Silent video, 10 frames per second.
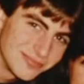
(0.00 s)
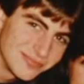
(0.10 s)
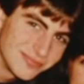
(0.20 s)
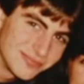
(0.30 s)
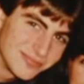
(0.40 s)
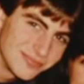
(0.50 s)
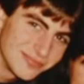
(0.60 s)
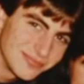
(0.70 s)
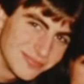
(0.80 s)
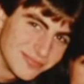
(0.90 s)

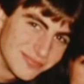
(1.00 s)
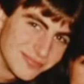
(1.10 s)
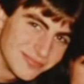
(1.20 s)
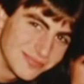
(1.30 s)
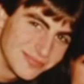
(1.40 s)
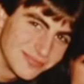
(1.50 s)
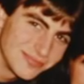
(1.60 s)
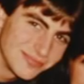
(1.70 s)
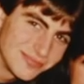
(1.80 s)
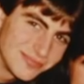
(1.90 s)

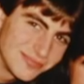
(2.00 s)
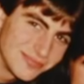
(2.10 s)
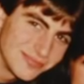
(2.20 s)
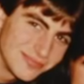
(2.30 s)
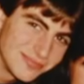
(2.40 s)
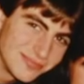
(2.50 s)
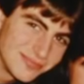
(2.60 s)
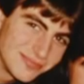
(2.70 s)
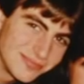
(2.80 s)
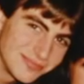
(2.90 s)

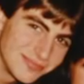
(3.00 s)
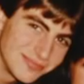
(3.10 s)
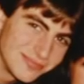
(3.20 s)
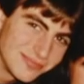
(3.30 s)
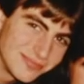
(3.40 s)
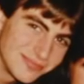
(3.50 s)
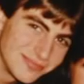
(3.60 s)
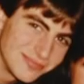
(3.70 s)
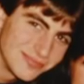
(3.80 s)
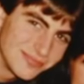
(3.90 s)
The person shown says nothing.